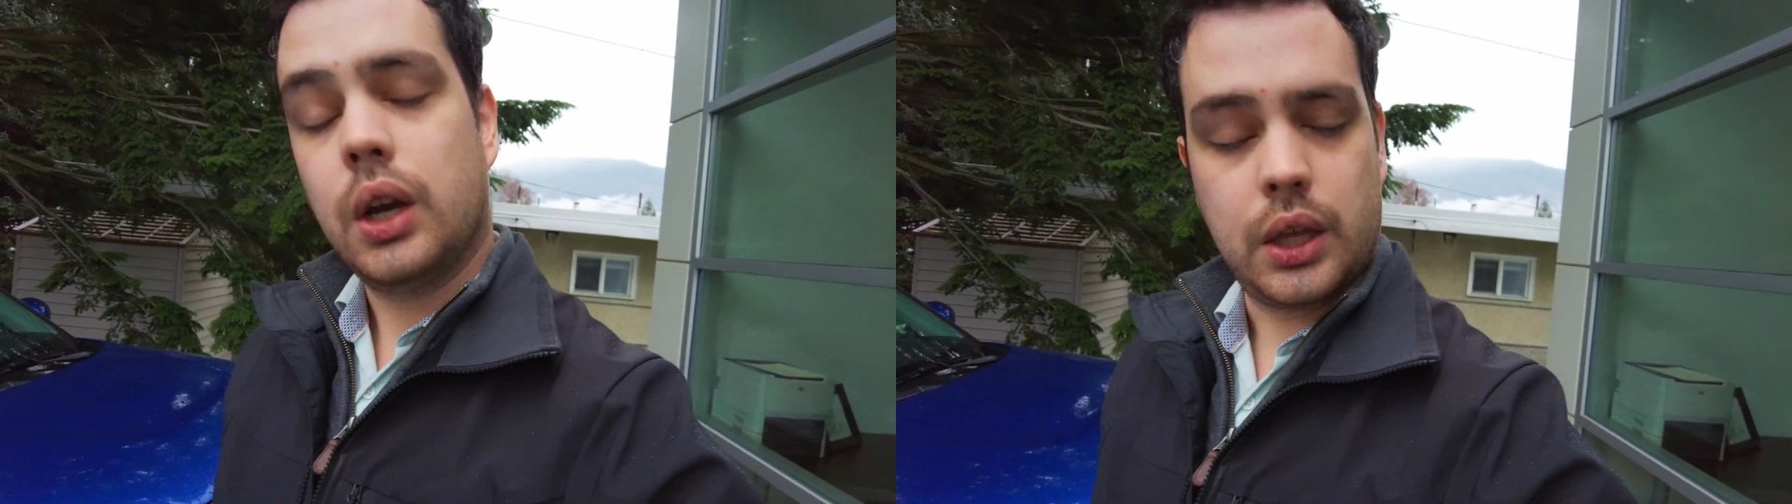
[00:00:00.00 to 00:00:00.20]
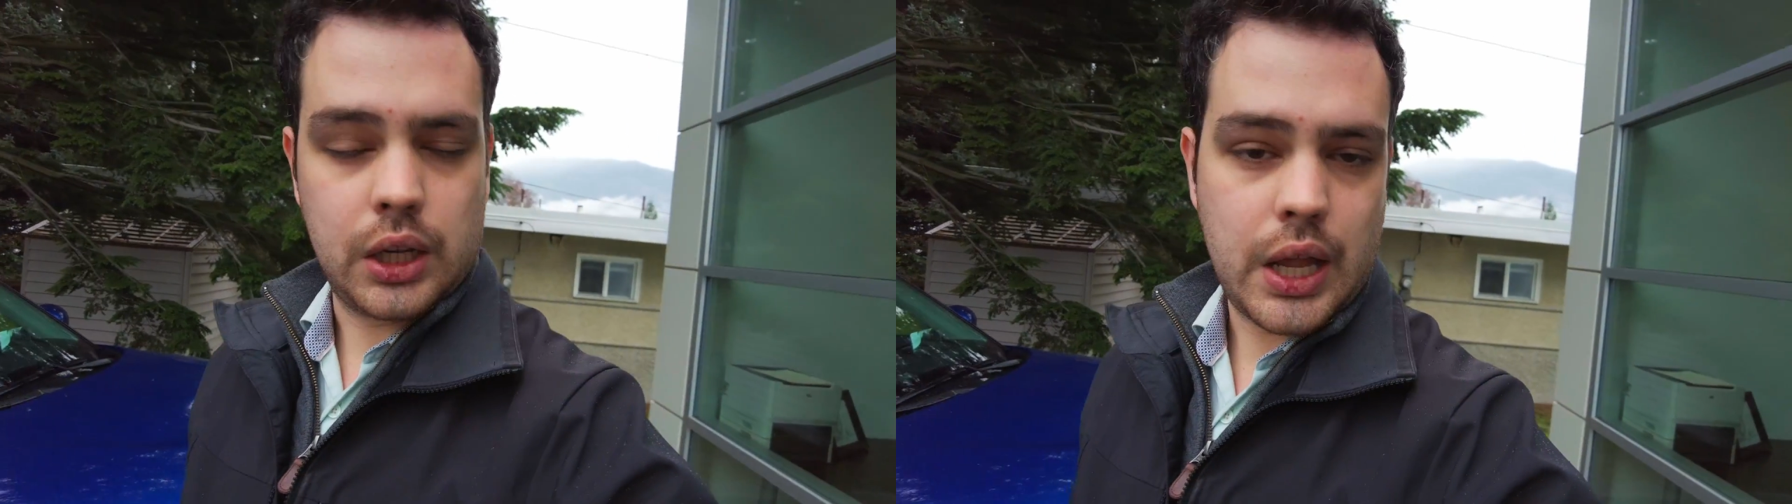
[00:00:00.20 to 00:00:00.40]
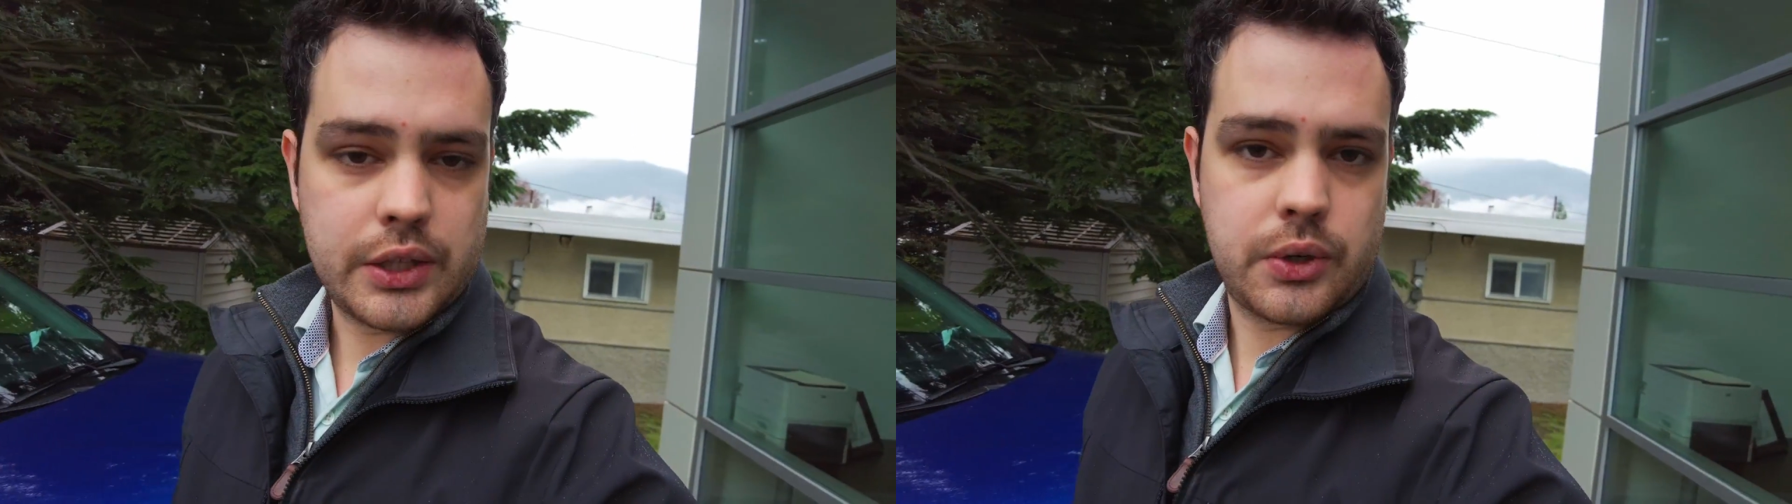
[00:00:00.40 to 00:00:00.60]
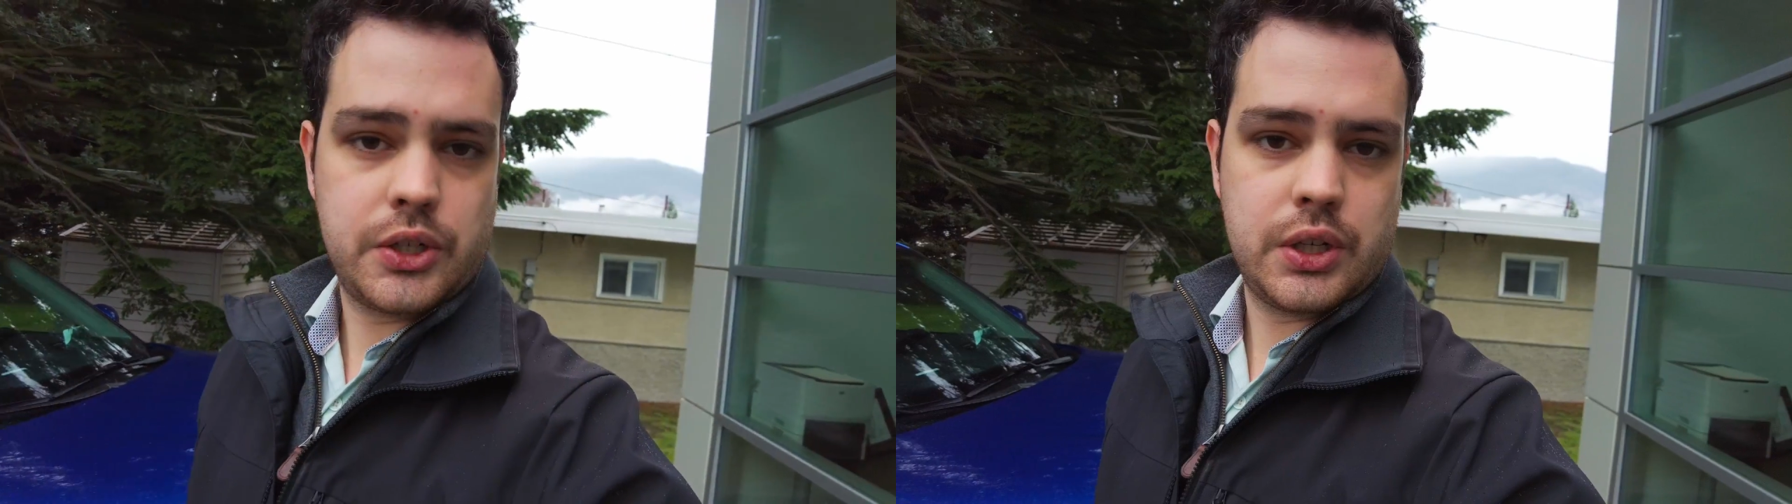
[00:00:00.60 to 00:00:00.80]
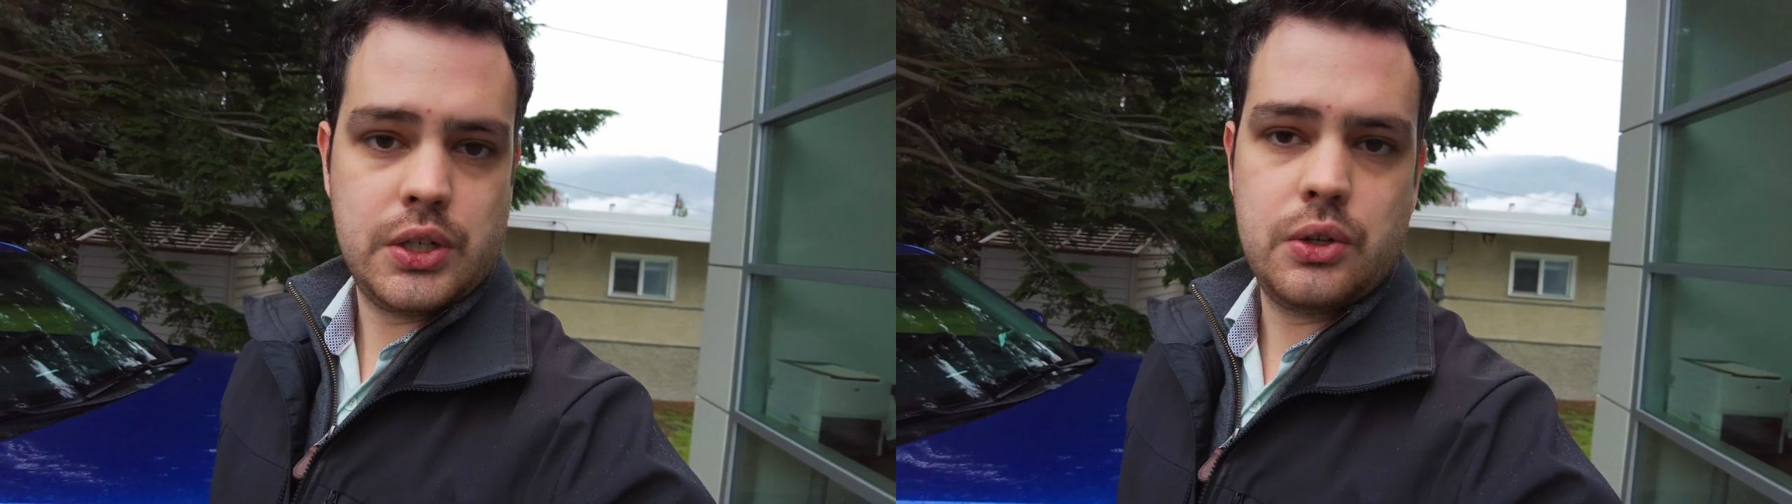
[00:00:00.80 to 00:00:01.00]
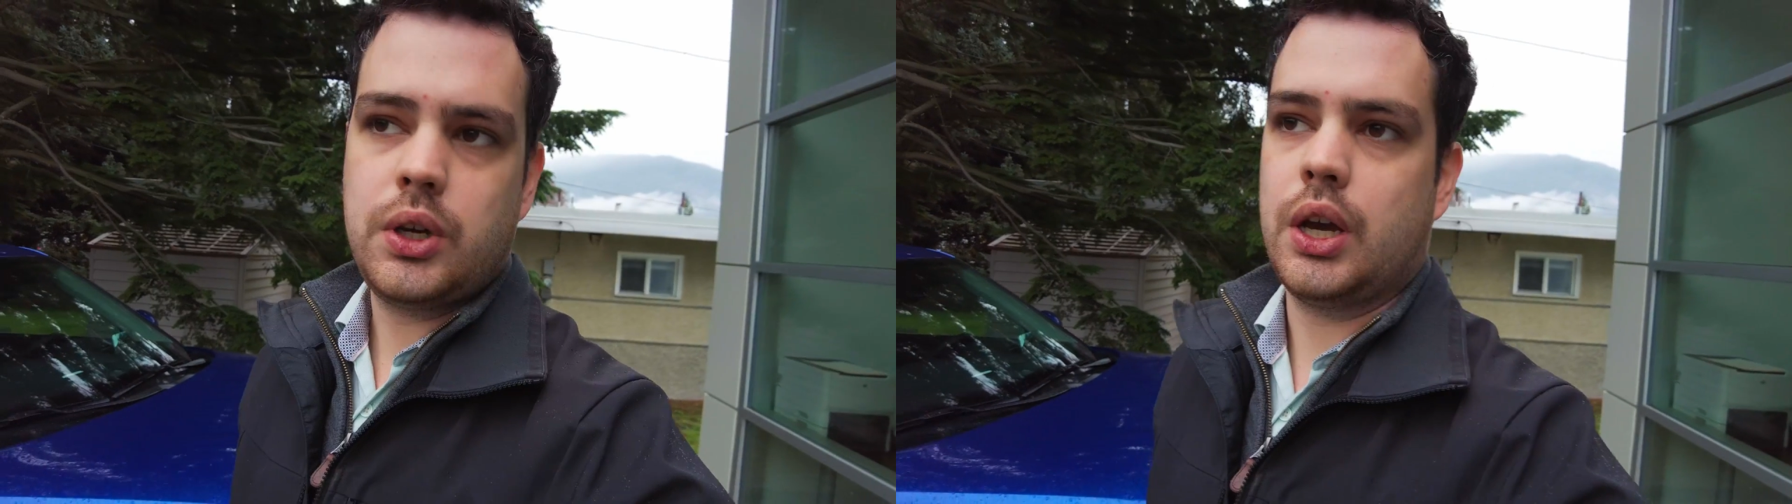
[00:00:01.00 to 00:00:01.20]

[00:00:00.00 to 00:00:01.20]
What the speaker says: And the last question I do